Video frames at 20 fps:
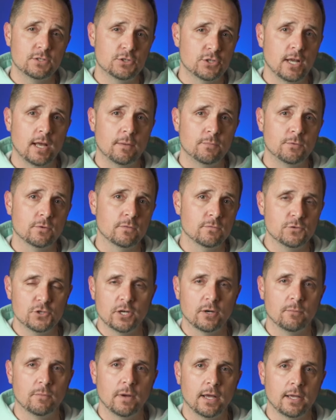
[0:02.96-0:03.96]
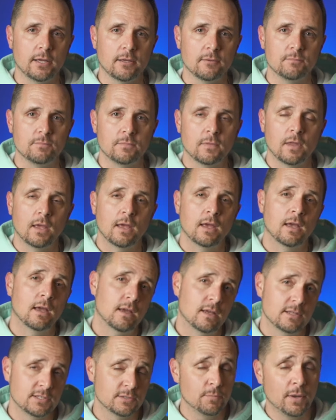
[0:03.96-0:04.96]
chapter of Jeremiah.
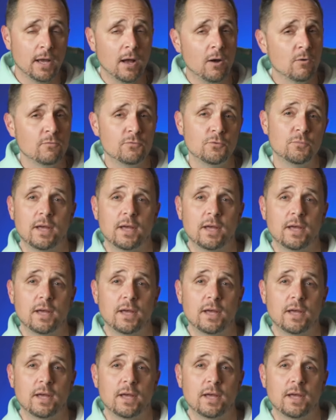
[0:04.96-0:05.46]
It's a powerful